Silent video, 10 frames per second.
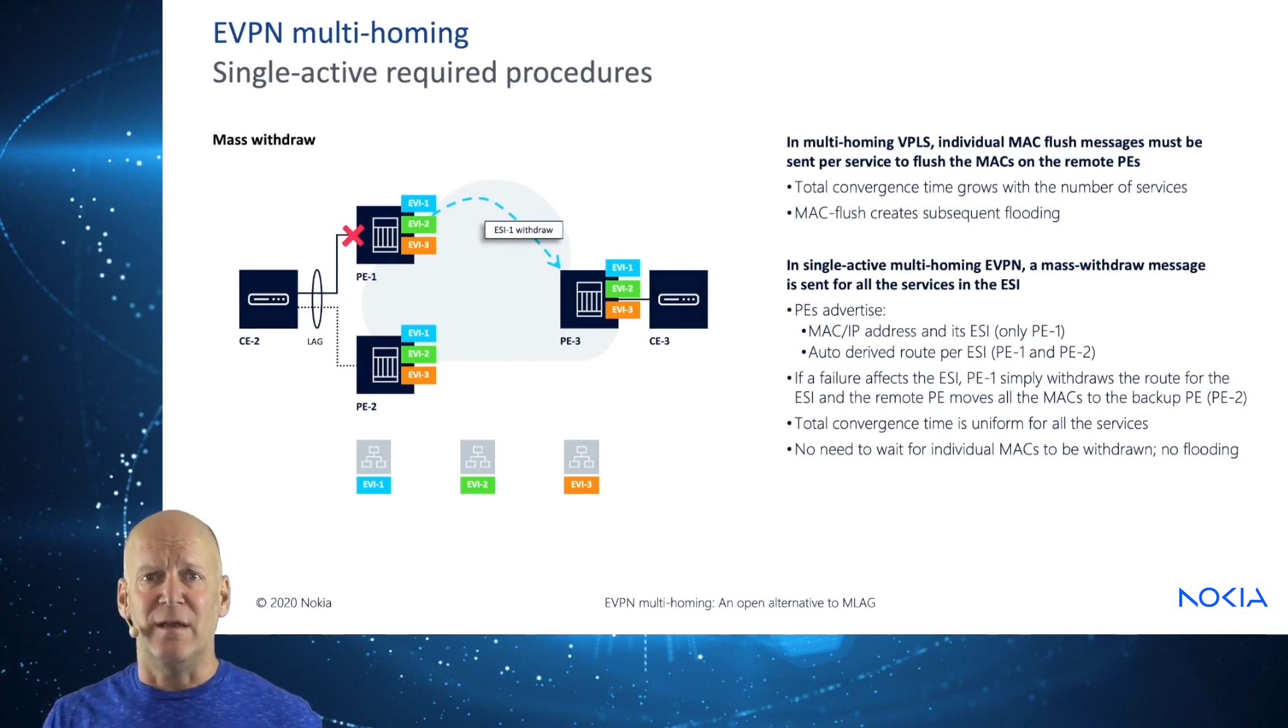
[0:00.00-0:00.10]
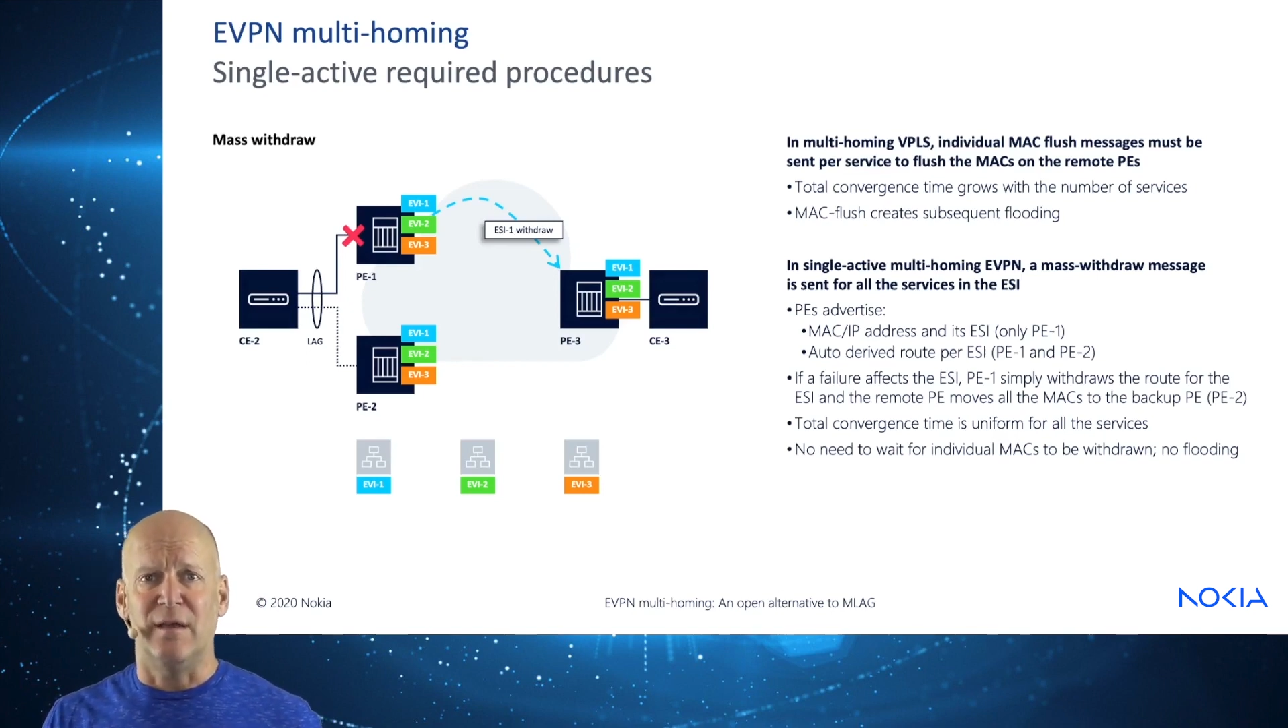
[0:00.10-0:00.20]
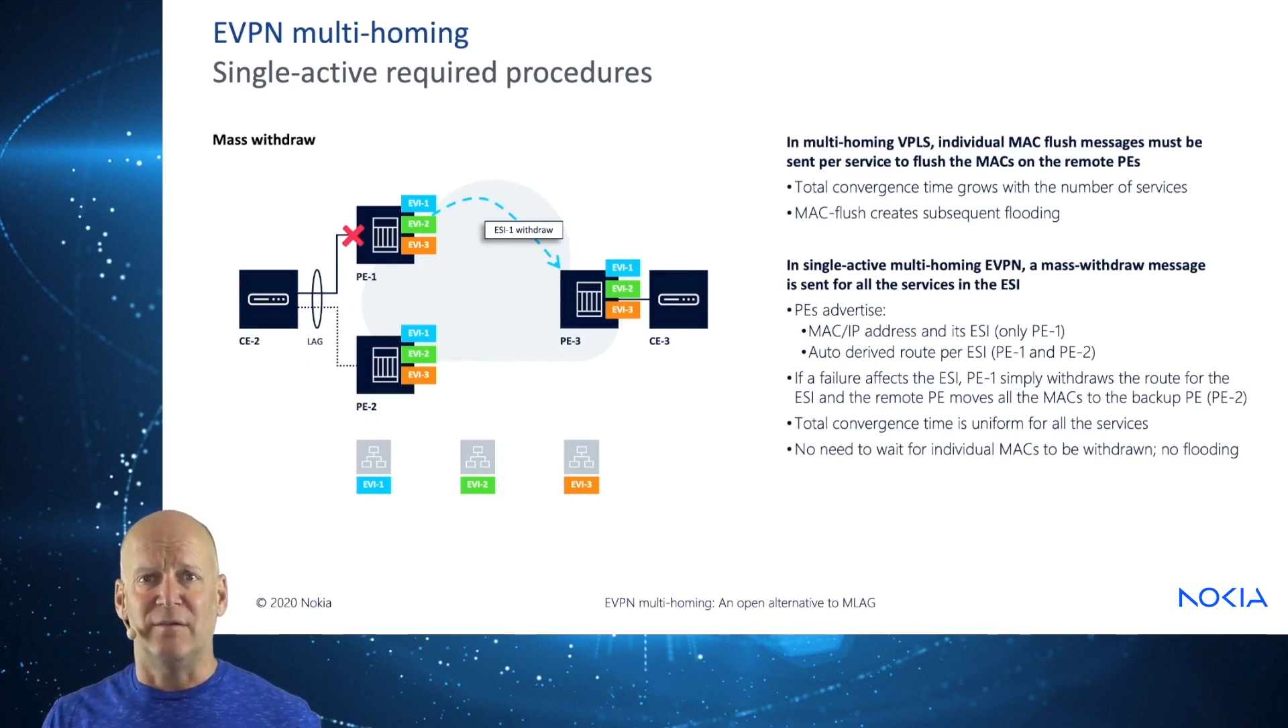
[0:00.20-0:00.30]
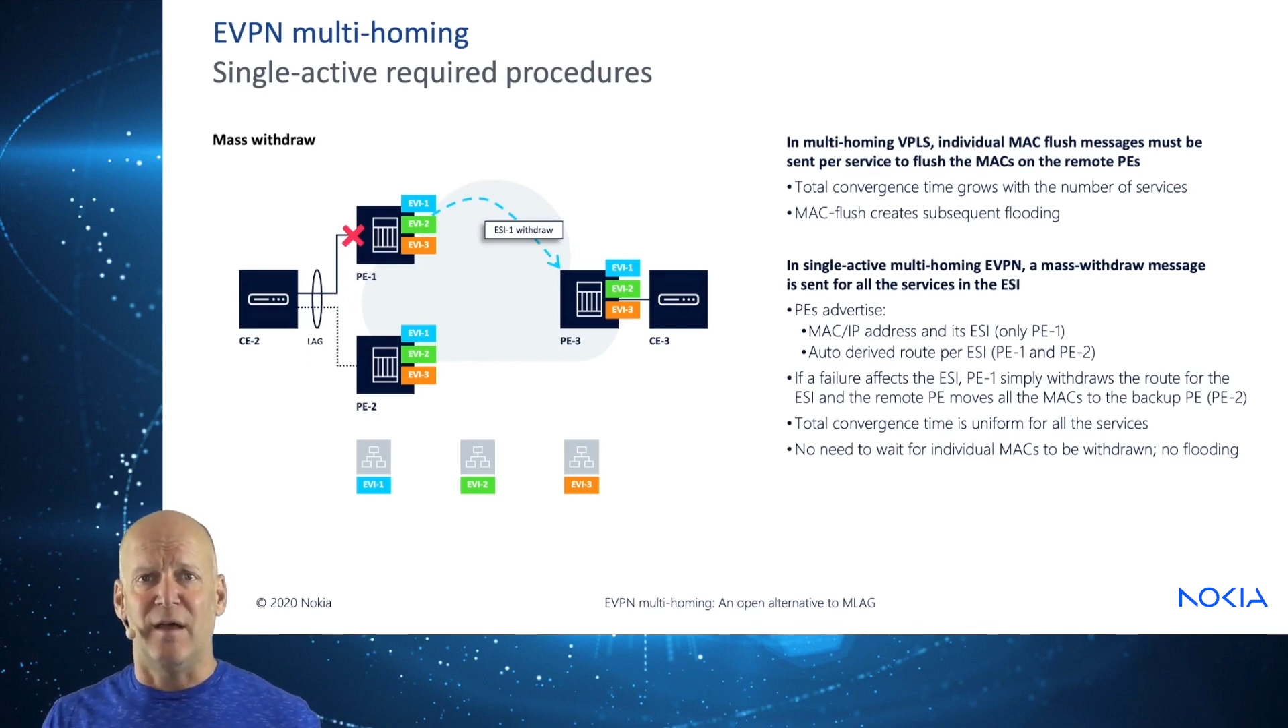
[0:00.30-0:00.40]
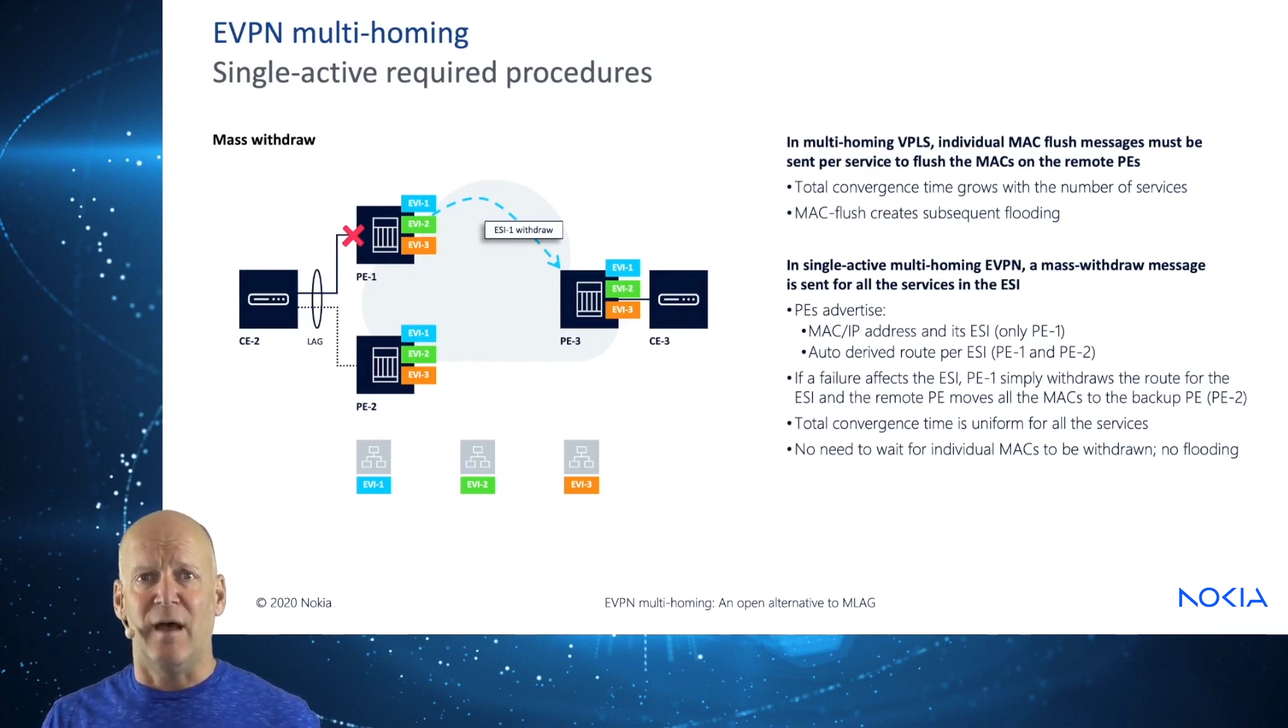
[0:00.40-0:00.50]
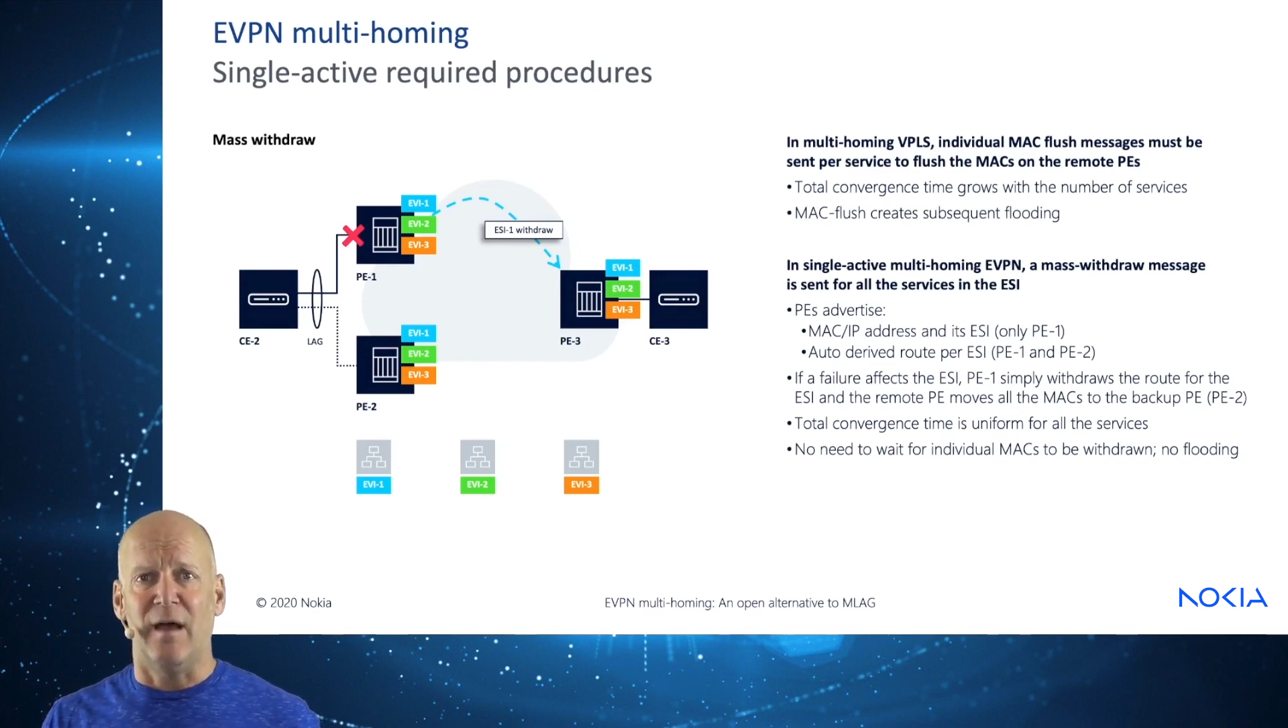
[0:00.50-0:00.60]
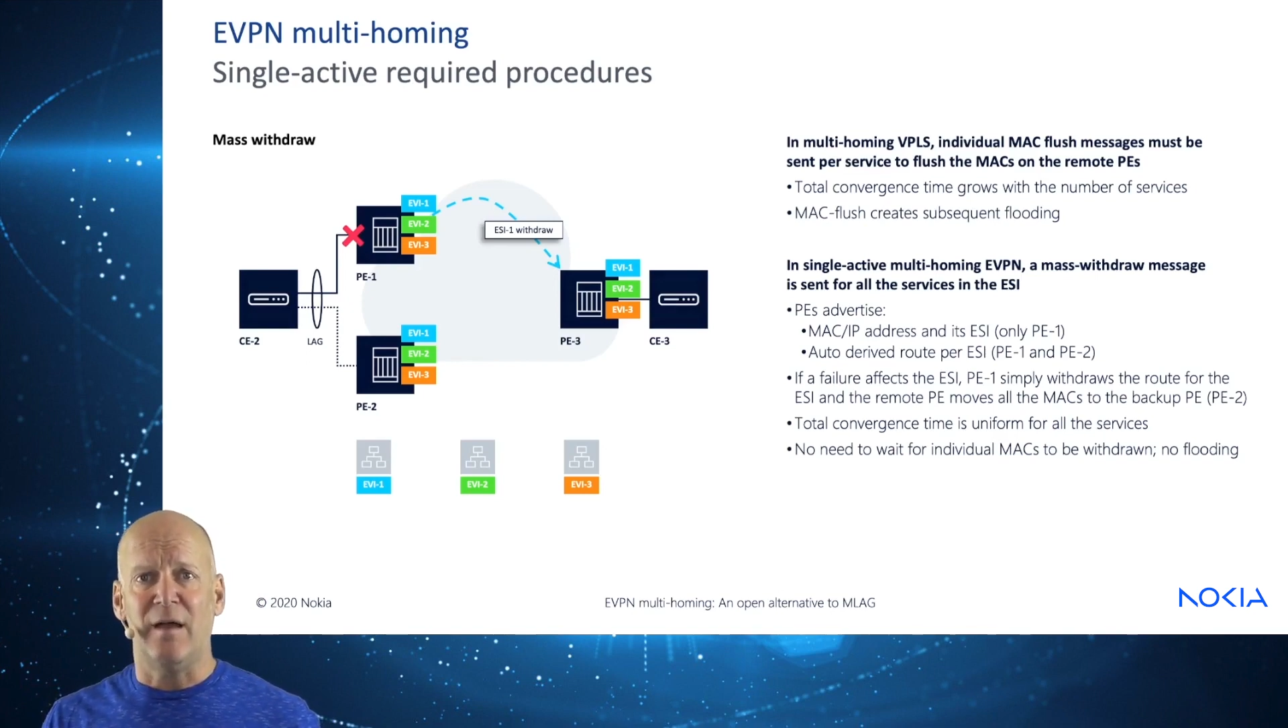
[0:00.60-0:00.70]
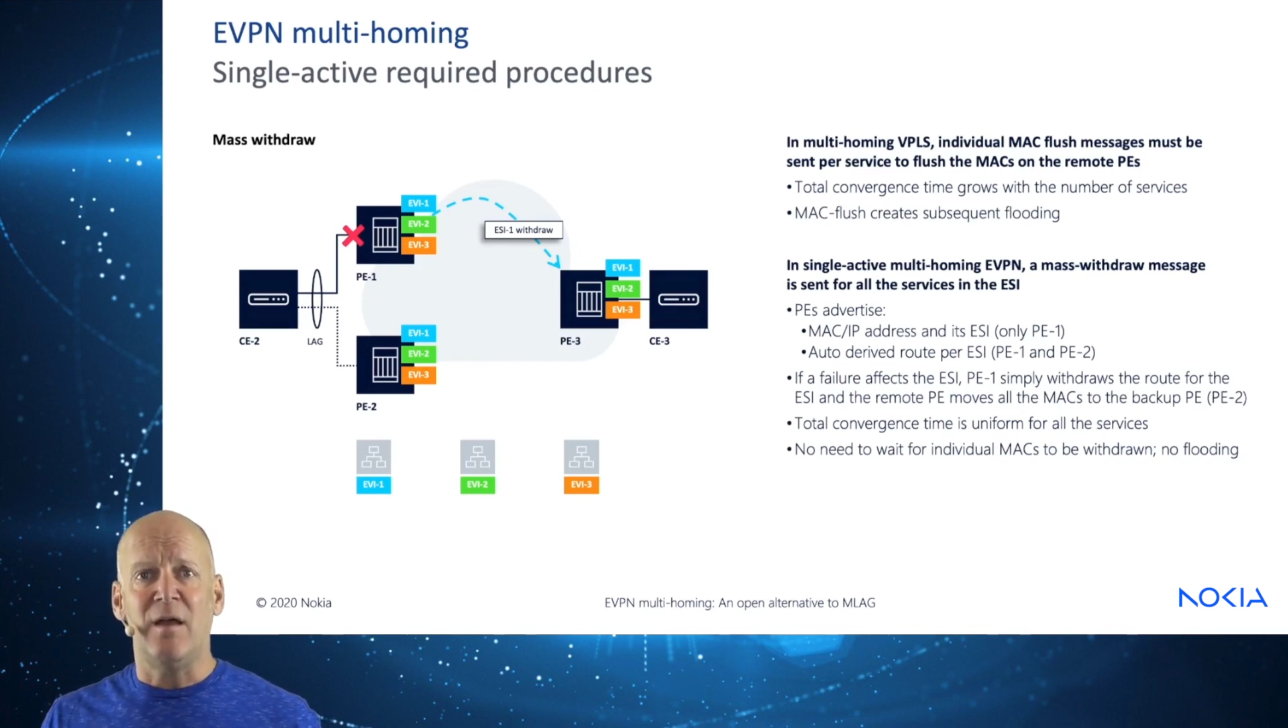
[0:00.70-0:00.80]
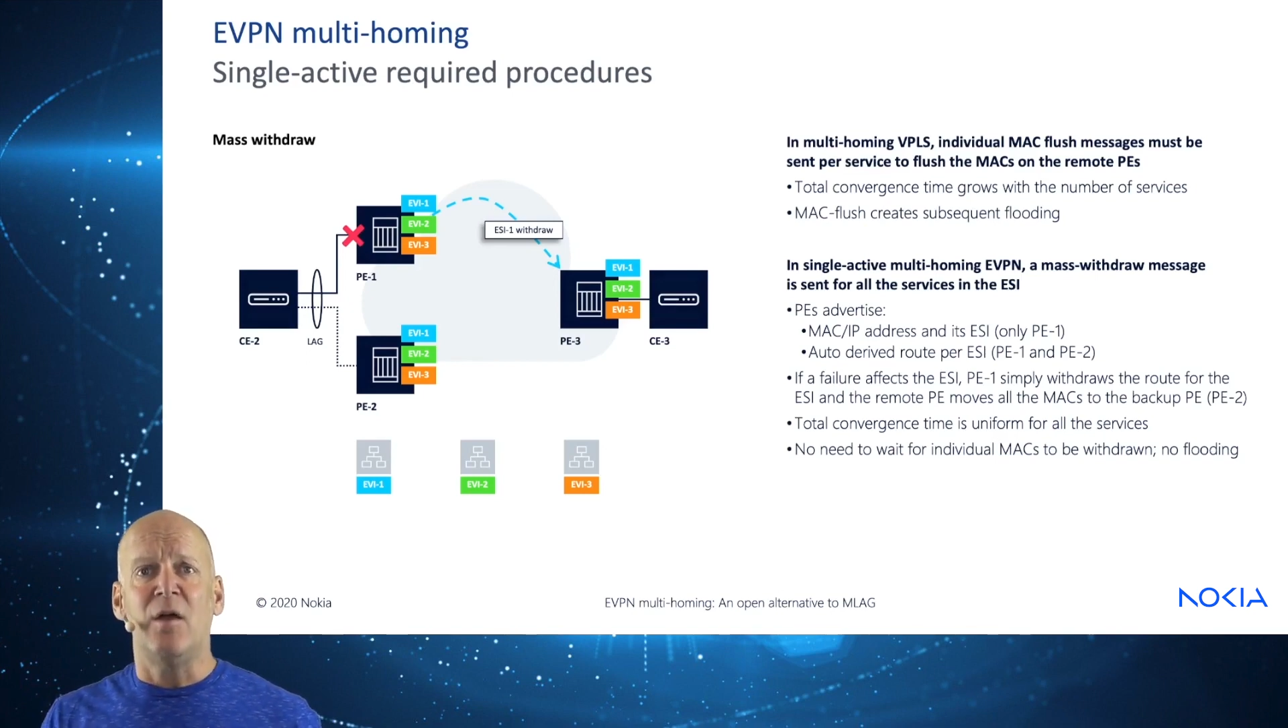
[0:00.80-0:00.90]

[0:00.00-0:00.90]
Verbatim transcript: ESI.